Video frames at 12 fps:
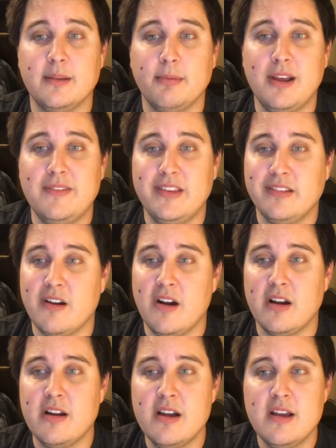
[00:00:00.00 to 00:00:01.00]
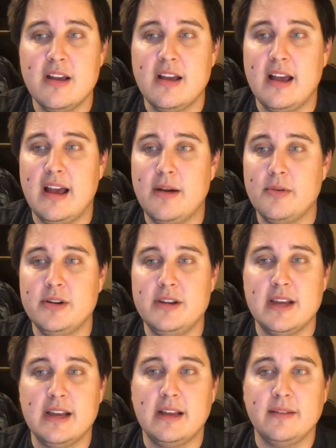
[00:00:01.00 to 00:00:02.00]
the previous card. I would
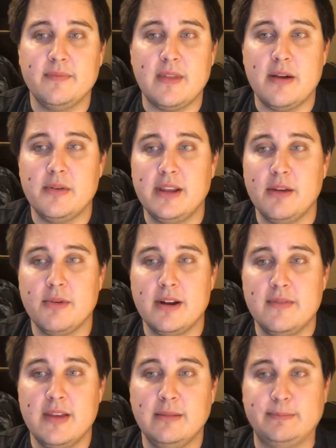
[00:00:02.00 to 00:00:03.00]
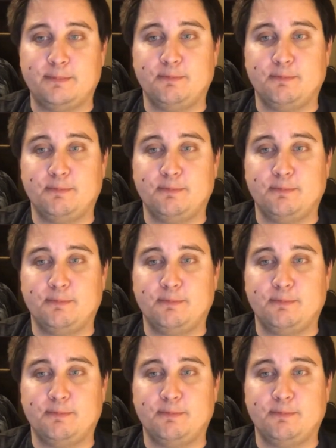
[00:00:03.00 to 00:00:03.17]
get rid of it.